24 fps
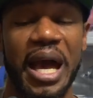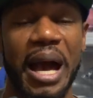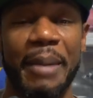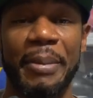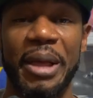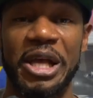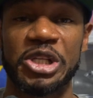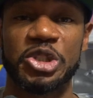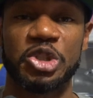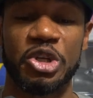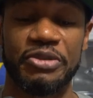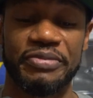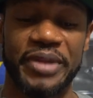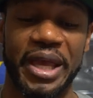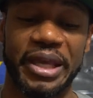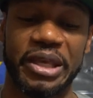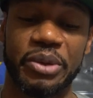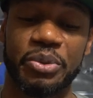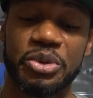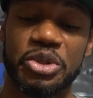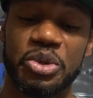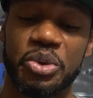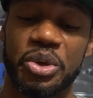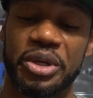I'm not sure if
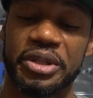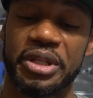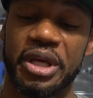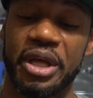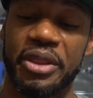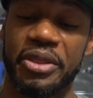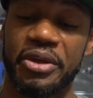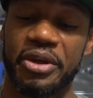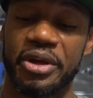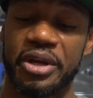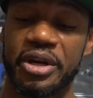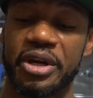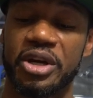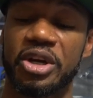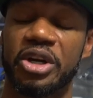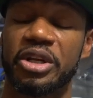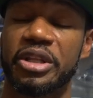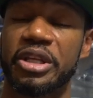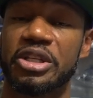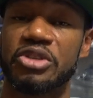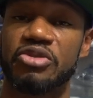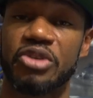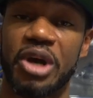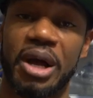Nike will do another
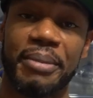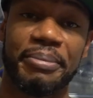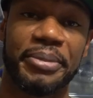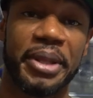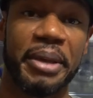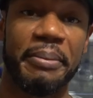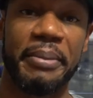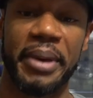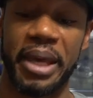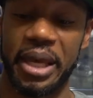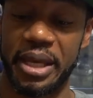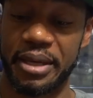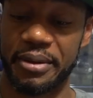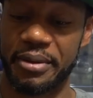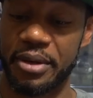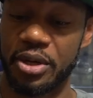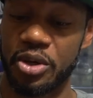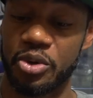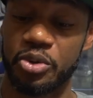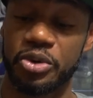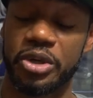early drop. They may.